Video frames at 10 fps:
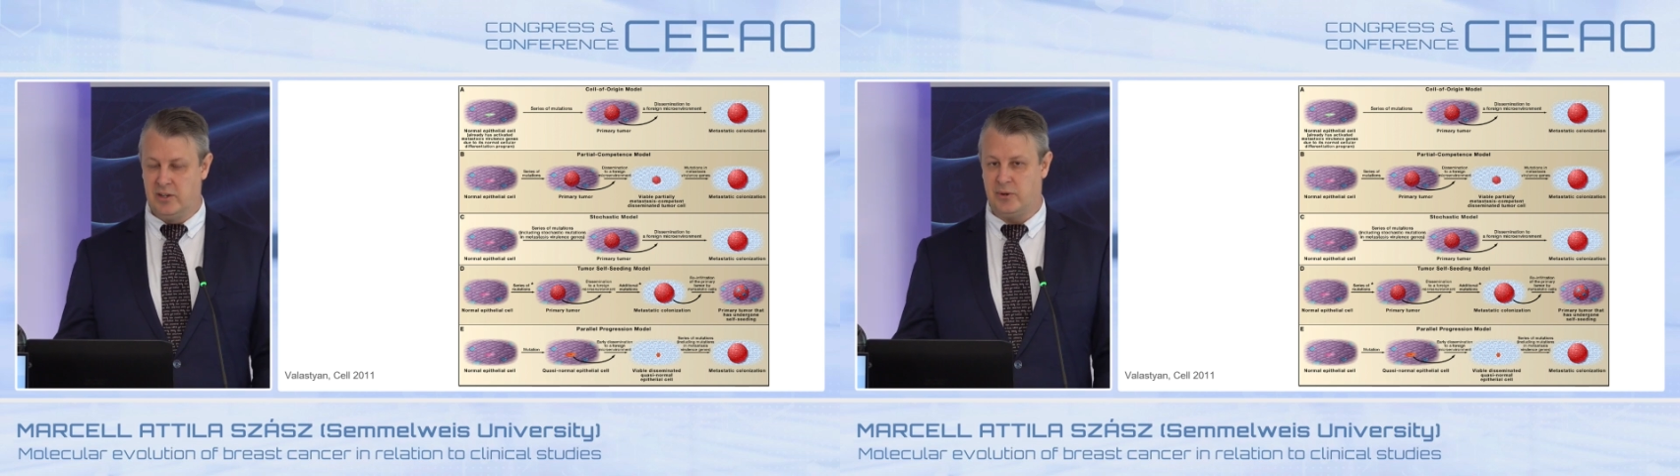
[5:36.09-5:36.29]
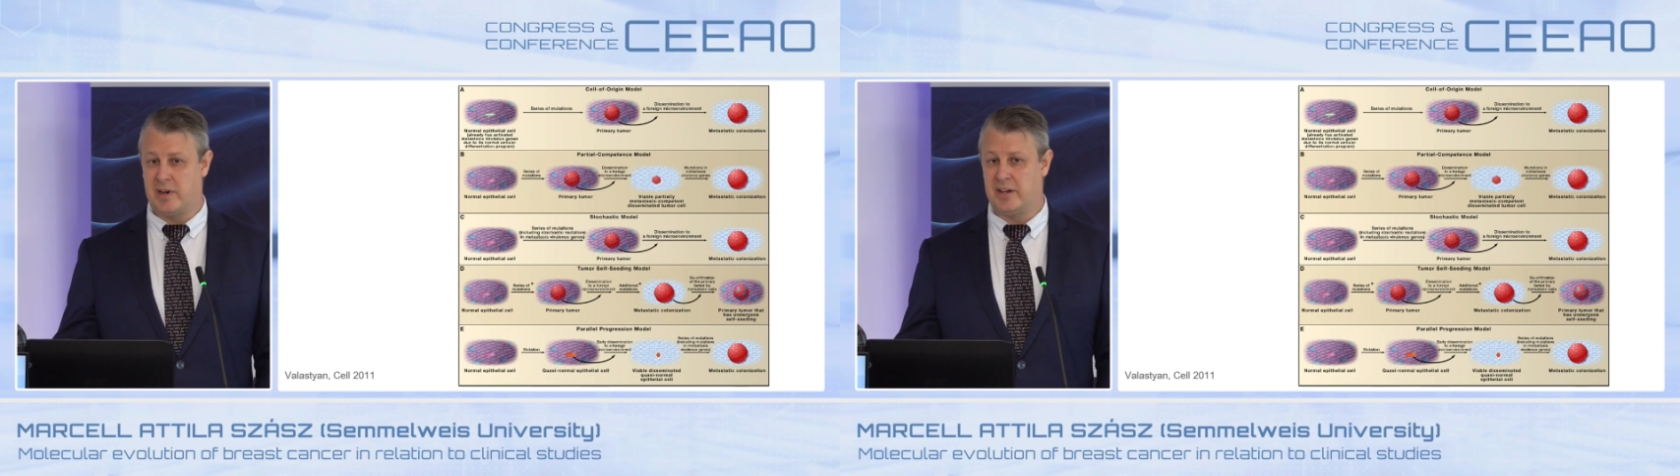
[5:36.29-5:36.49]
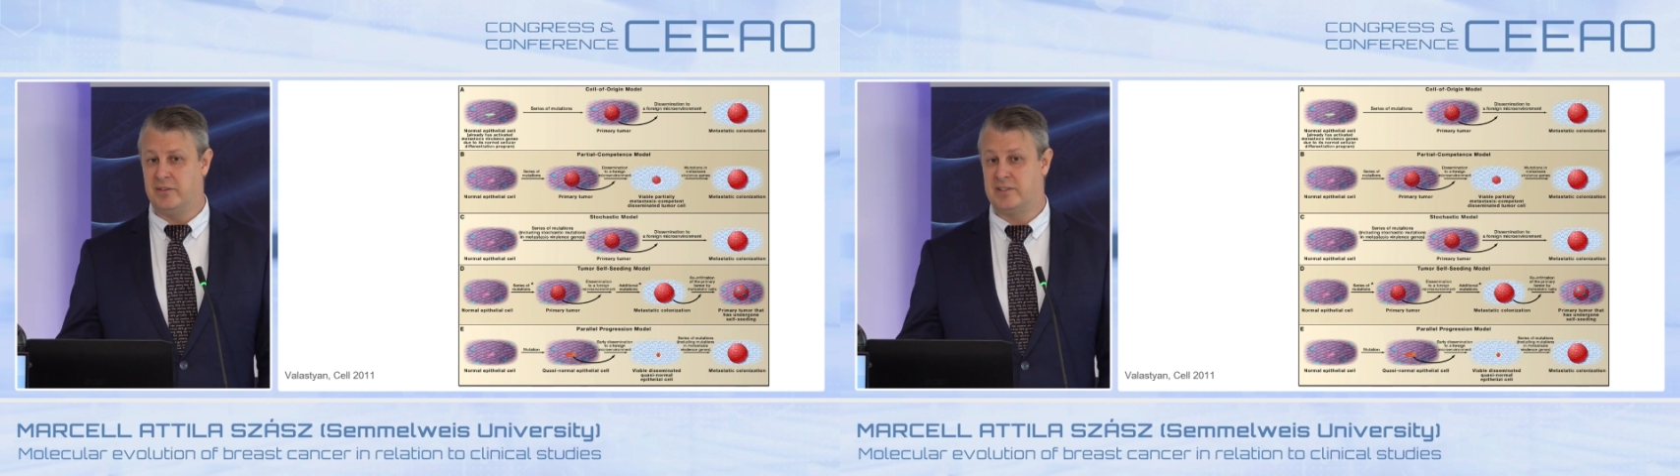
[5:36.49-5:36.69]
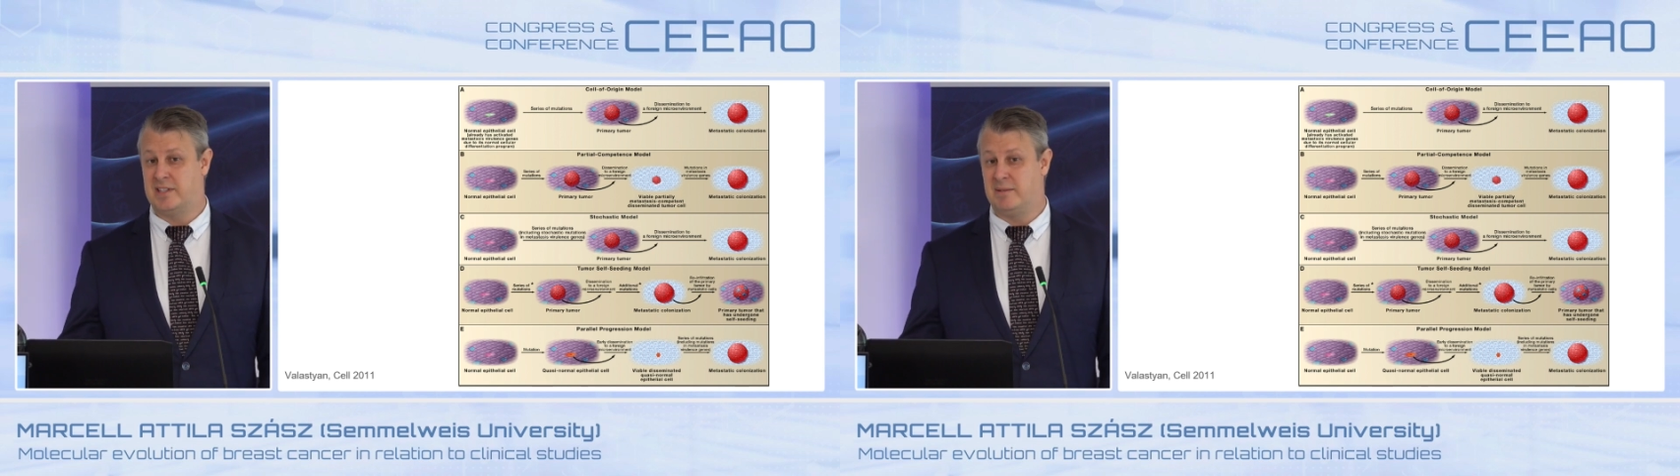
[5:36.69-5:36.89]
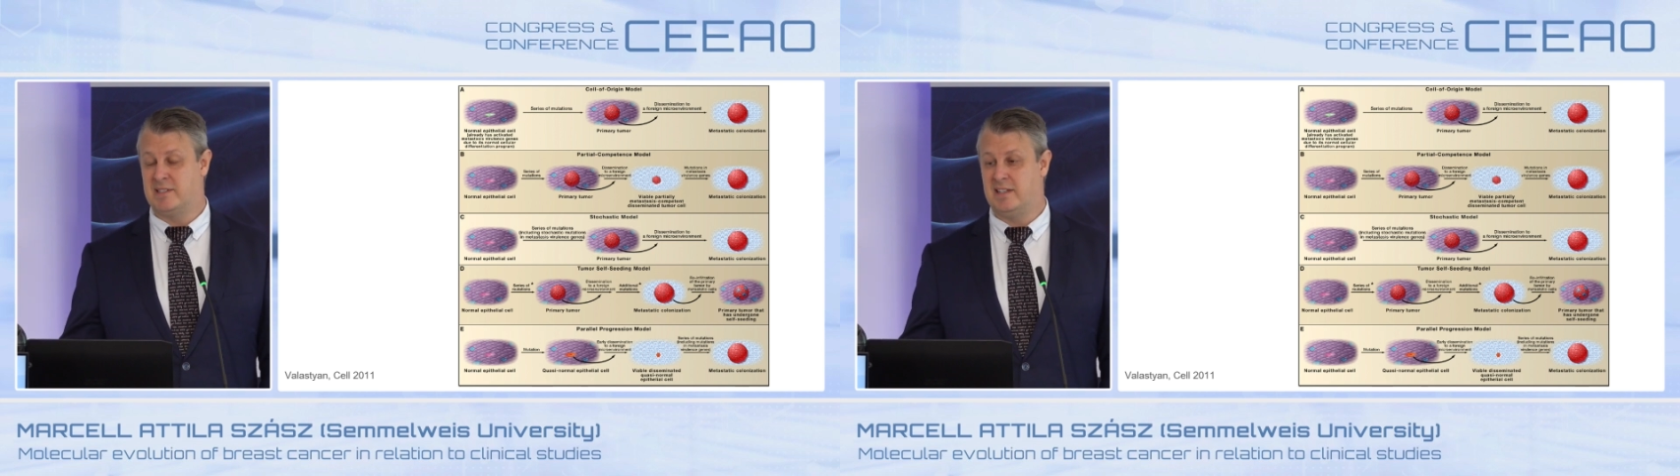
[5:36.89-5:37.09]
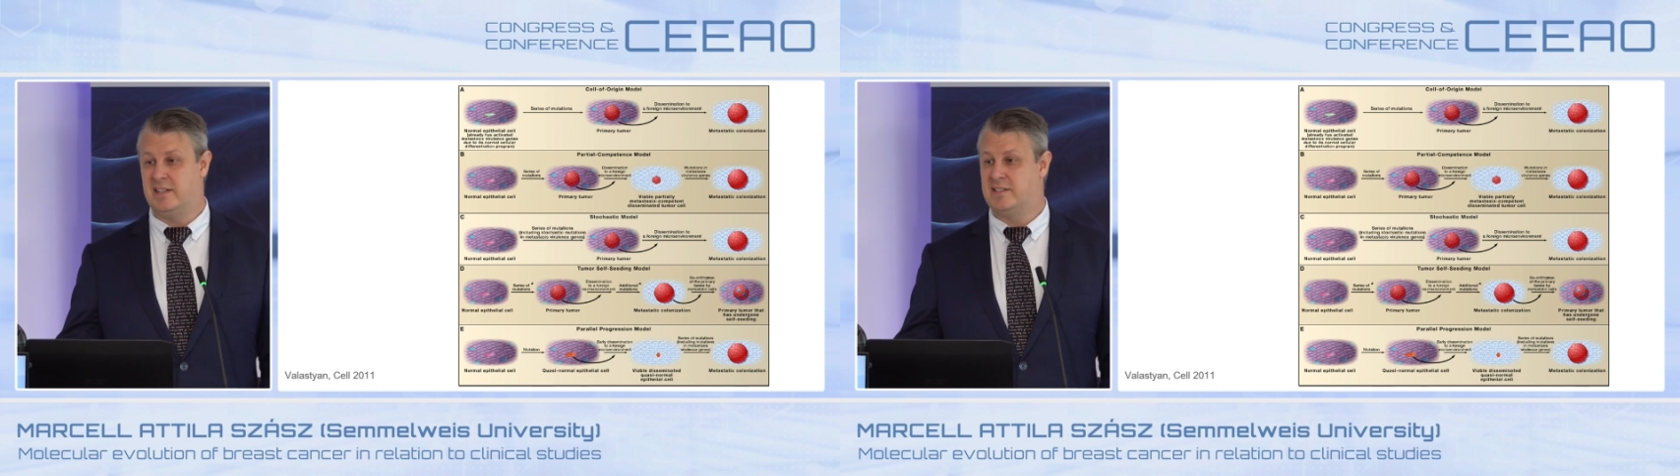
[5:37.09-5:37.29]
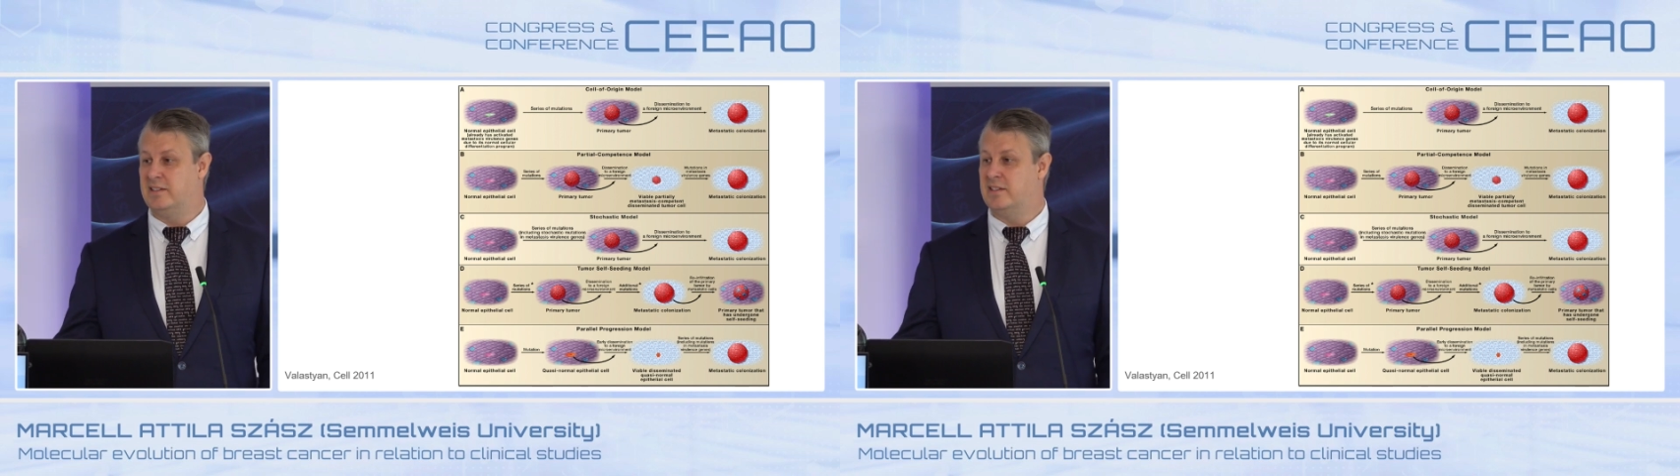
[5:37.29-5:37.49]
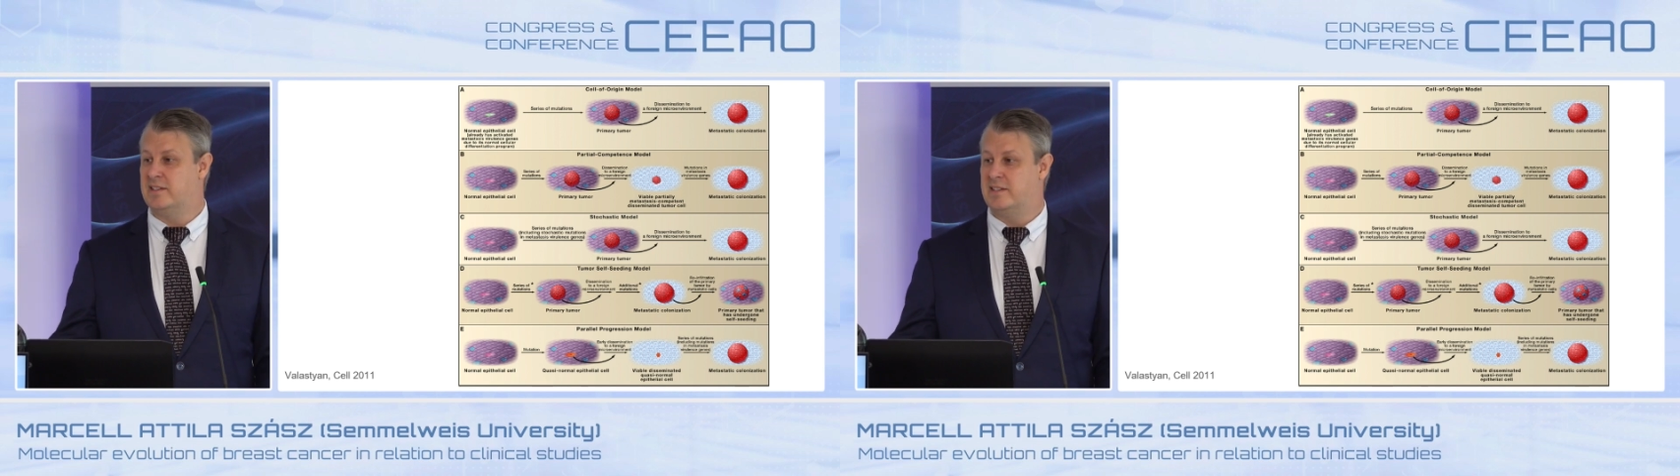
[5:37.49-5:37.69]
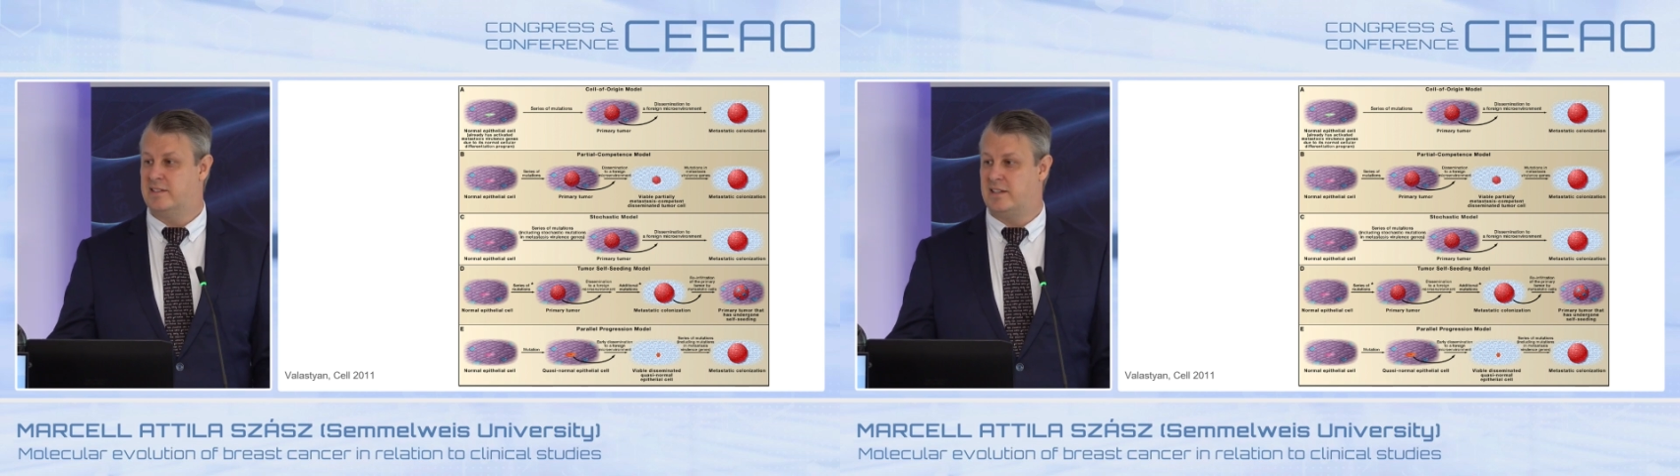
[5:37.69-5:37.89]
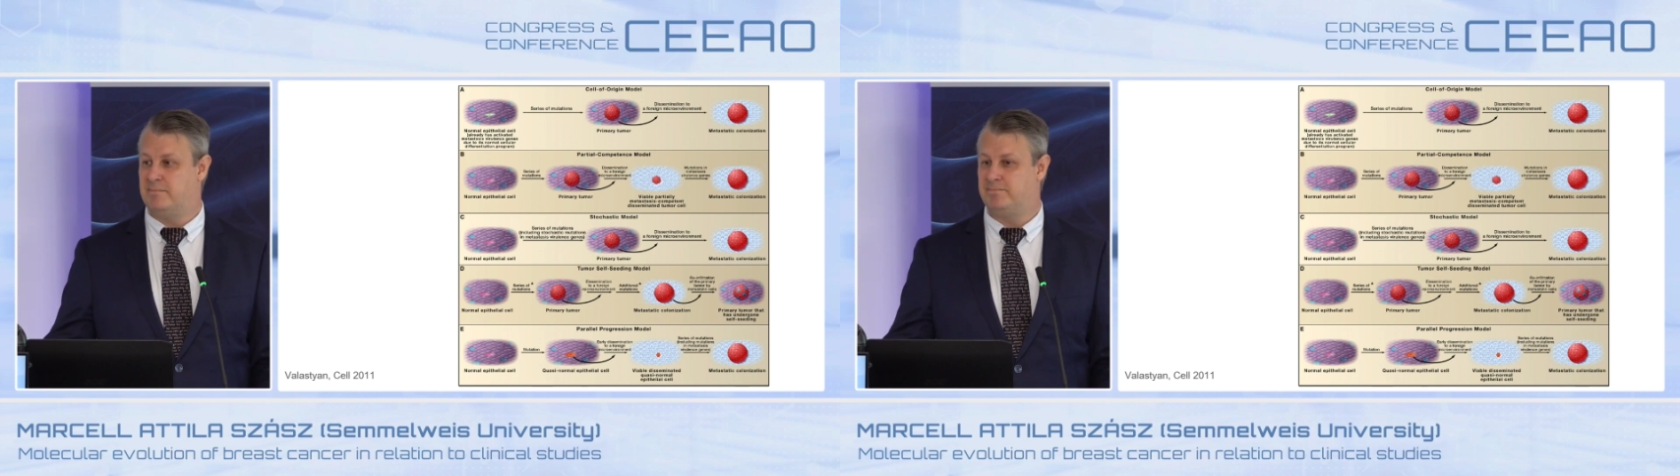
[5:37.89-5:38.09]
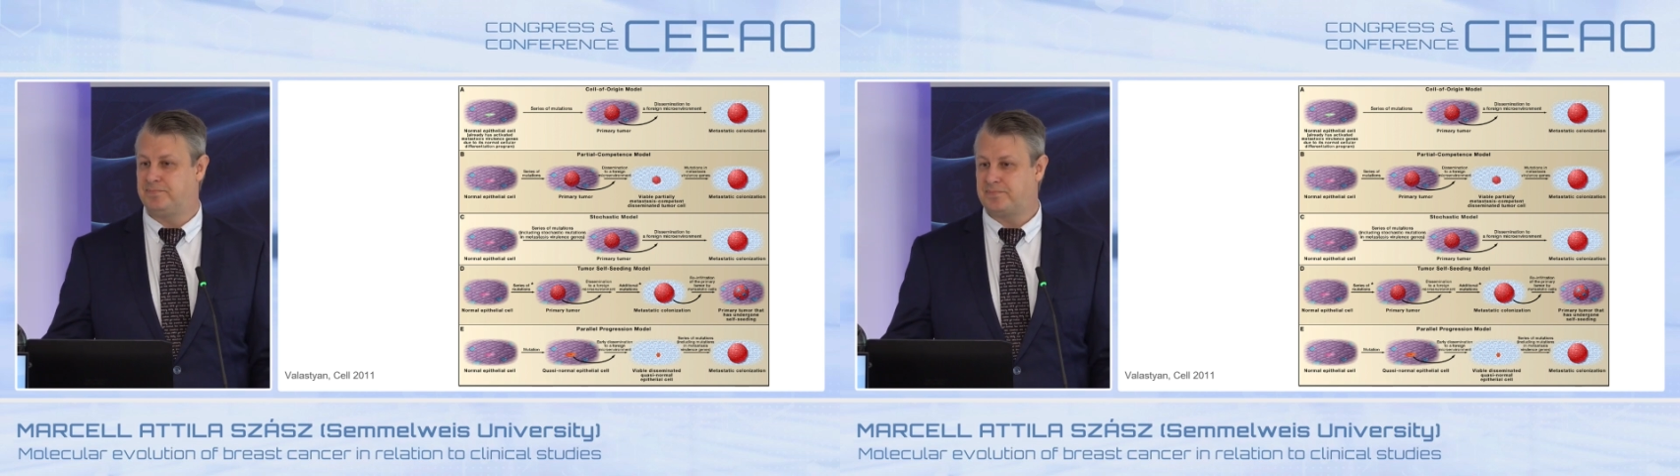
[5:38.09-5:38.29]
or other stem cells in the system